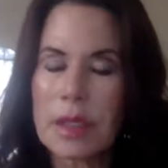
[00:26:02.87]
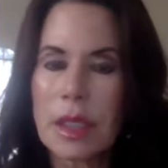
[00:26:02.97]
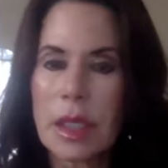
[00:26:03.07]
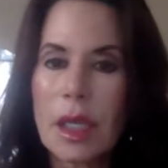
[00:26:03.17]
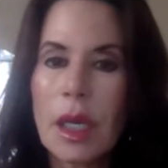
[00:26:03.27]

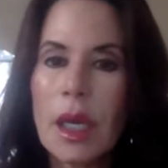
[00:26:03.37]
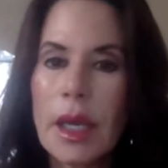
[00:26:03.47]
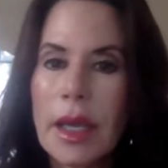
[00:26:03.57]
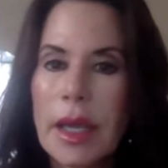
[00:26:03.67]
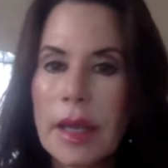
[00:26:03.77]
D,
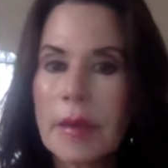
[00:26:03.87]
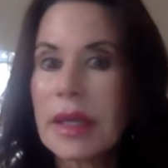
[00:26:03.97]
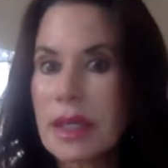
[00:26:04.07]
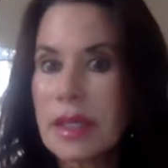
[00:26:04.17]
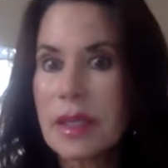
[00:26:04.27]
and
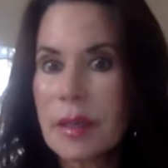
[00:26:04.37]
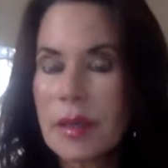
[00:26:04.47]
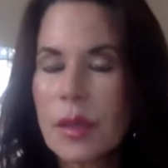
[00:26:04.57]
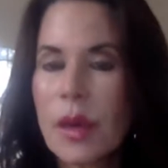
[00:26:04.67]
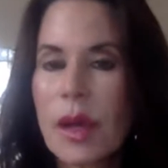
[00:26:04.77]
magnesium
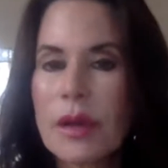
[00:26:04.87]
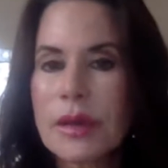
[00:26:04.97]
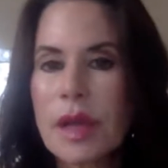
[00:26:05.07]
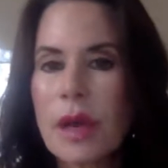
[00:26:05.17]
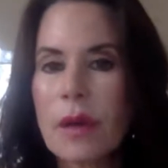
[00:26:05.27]
as well.
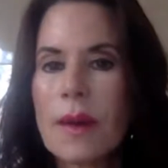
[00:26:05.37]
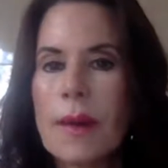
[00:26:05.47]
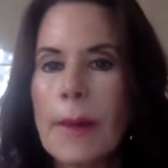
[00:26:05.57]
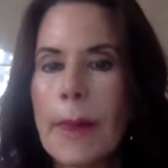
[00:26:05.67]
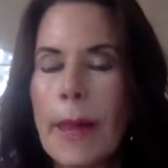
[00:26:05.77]
So
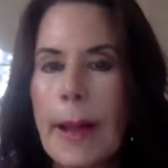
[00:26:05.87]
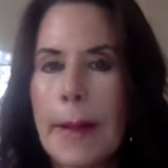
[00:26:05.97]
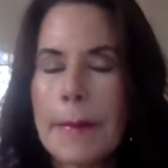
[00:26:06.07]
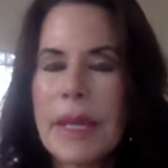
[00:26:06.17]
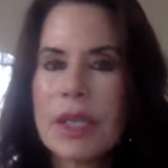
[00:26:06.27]

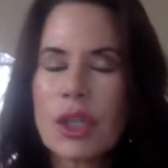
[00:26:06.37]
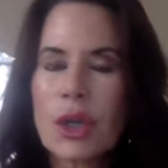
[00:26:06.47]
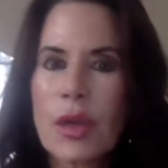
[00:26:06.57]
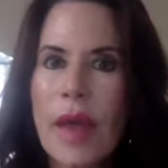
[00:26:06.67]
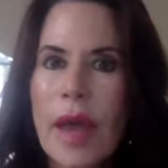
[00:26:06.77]
make
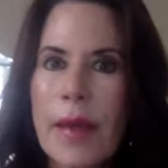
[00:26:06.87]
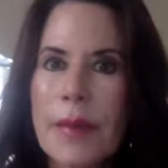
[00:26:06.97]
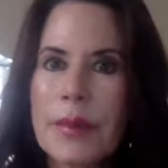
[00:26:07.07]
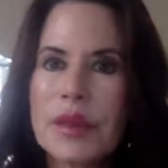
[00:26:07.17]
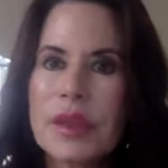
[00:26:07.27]
sure
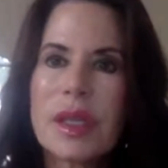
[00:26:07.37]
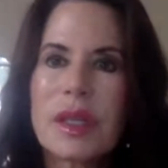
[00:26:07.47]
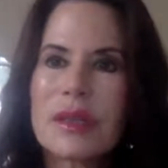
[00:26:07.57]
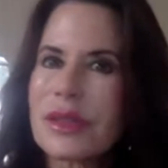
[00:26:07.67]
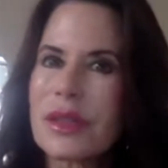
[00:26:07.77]
that just
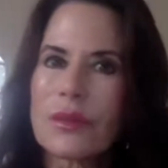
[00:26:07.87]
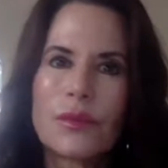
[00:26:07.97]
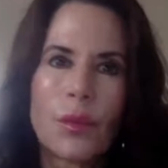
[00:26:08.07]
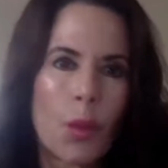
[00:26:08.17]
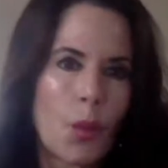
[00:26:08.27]
a
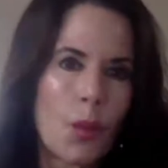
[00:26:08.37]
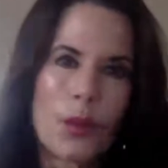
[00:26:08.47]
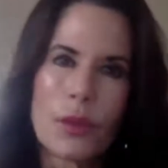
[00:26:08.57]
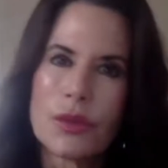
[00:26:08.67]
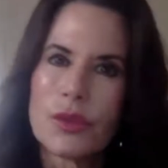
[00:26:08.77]

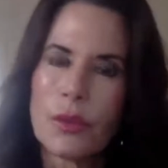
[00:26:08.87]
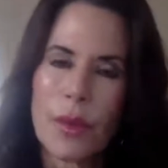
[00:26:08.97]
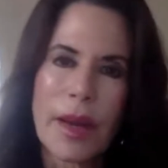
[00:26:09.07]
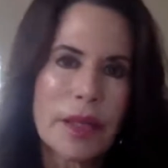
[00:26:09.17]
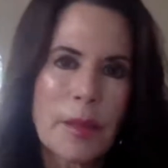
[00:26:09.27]

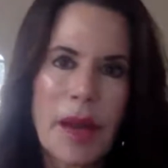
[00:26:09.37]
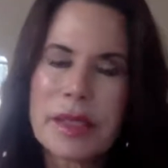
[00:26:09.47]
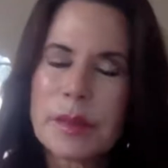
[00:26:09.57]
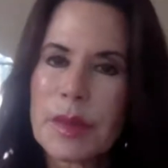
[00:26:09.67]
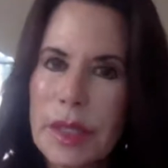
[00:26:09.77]

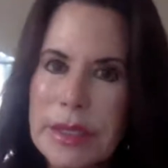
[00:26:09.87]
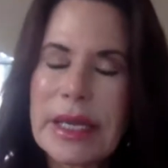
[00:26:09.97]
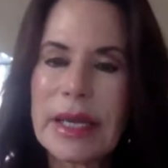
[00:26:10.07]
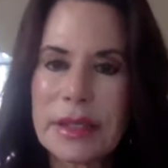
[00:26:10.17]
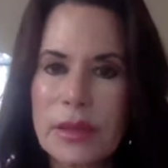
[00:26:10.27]
randomized blood
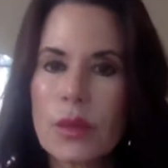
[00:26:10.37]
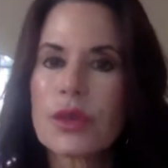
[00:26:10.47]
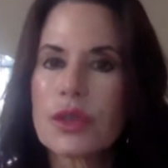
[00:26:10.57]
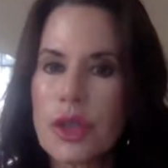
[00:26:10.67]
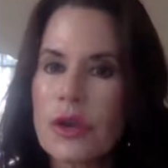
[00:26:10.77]
test will
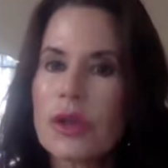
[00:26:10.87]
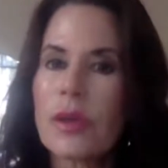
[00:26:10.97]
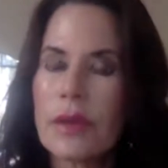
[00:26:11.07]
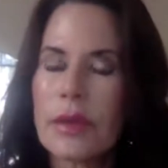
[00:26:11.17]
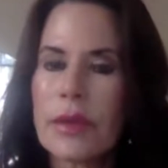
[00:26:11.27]
show you everything.